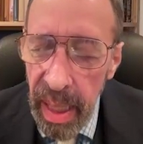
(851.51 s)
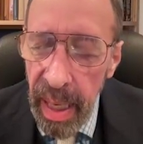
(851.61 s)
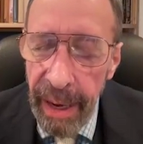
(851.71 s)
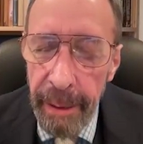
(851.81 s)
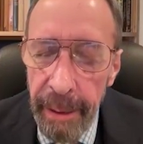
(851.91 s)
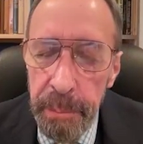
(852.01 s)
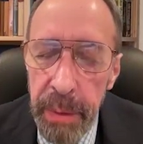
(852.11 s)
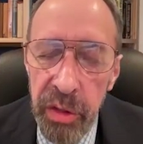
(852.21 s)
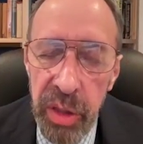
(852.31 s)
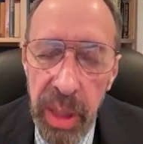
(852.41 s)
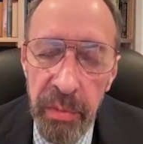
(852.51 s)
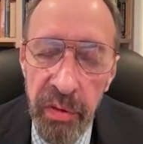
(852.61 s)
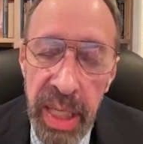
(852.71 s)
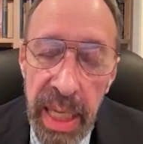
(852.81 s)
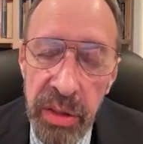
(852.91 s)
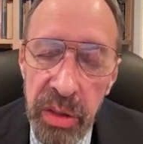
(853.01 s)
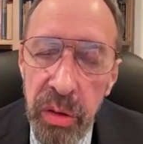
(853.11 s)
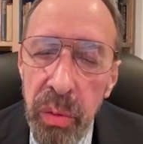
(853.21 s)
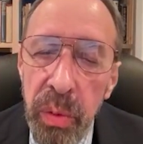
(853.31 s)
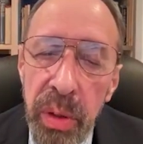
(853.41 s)
Some of it has to
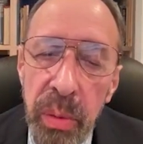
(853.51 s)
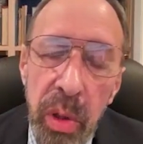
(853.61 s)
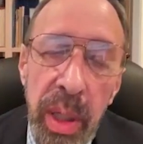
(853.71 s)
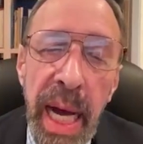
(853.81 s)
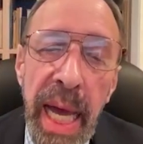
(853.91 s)
do with the work